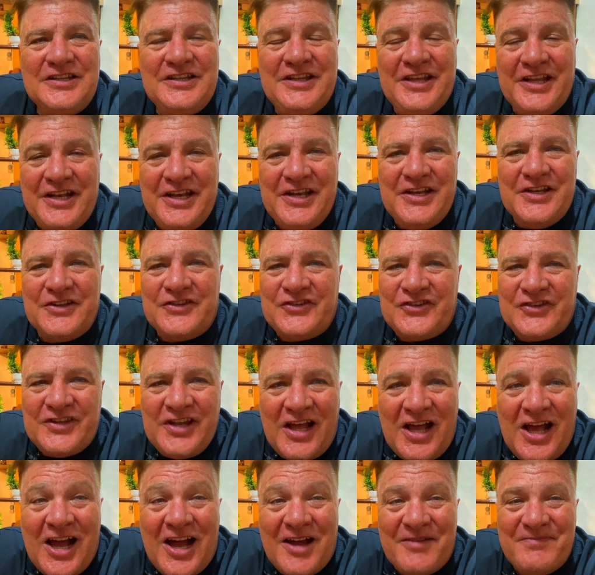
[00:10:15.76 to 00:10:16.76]
getting a
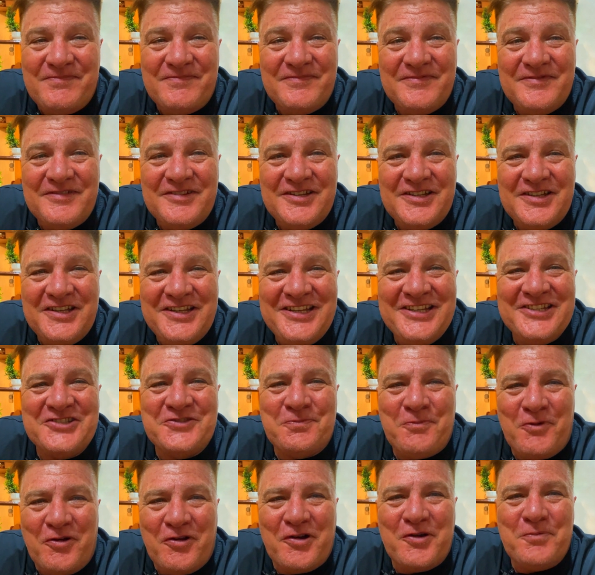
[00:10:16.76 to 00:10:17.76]
stop
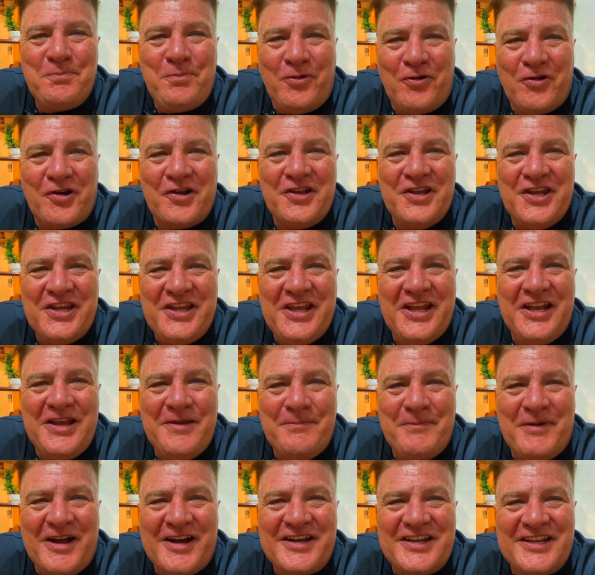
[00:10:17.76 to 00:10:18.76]
is more important than
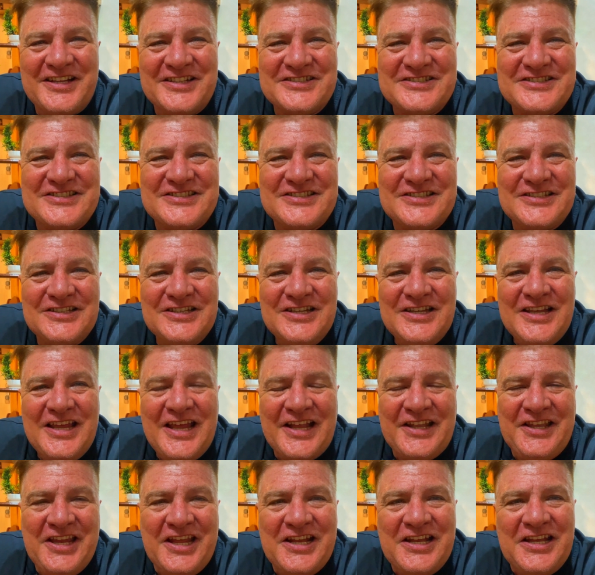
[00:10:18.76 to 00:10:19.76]
getting buckets.
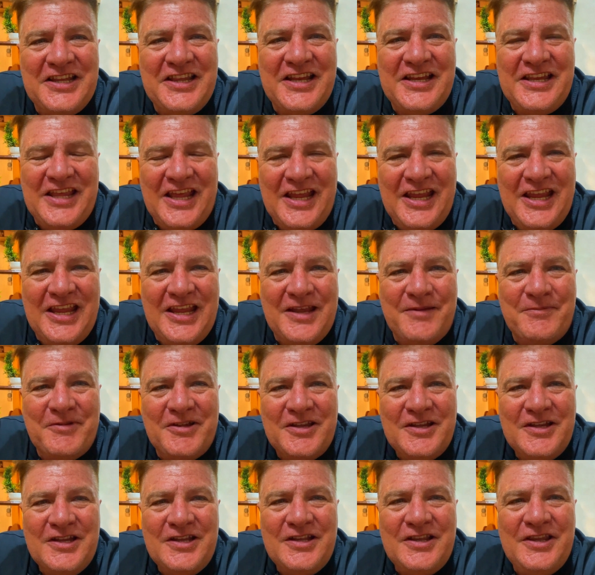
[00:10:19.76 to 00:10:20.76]
At the end of the game,
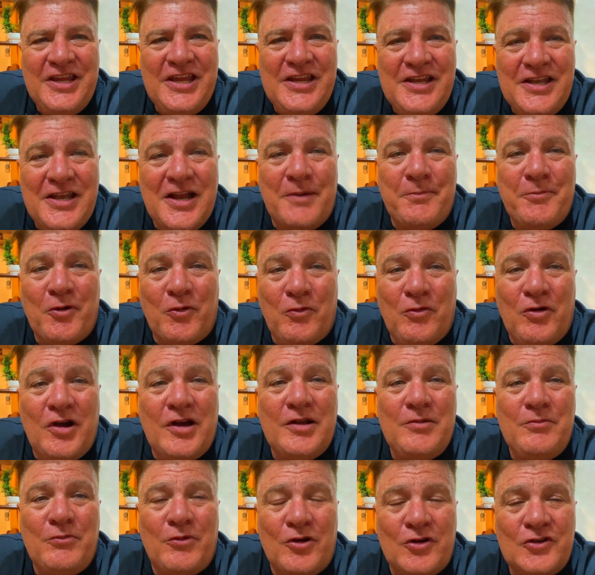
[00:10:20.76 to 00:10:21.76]
the number
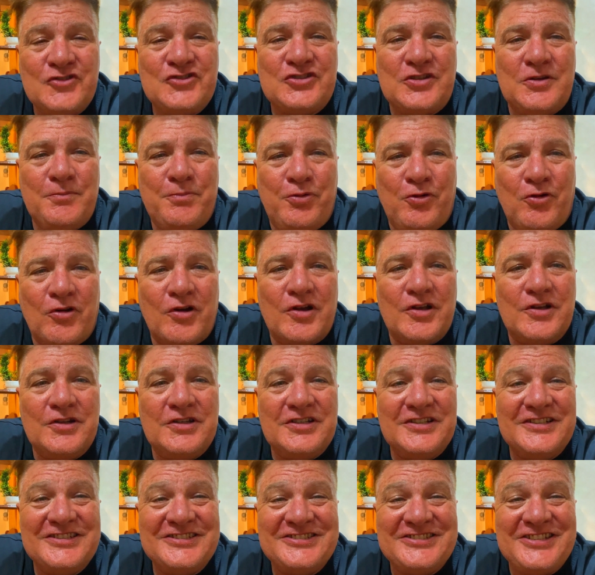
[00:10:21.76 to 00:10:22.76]
one most important
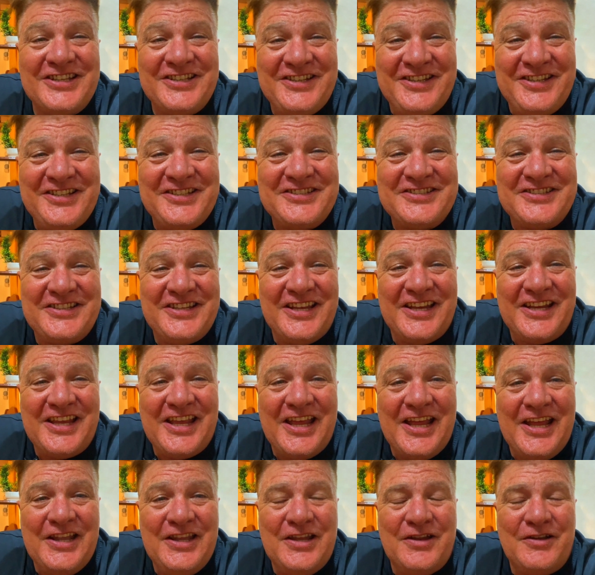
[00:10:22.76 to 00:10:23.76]
statistic
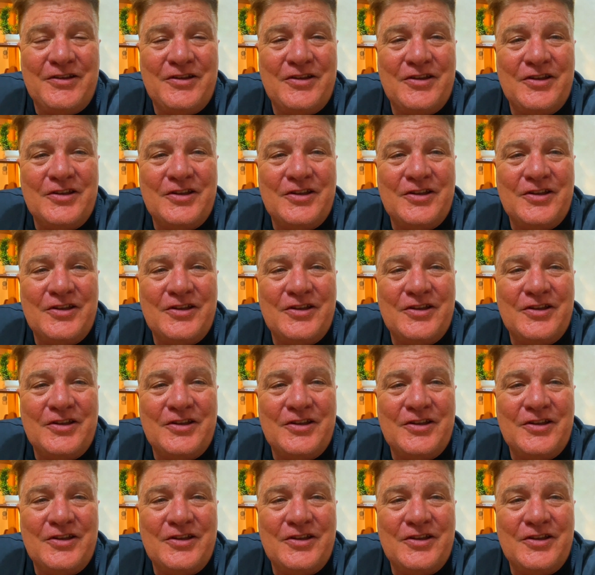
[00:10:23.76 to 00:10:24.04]
and the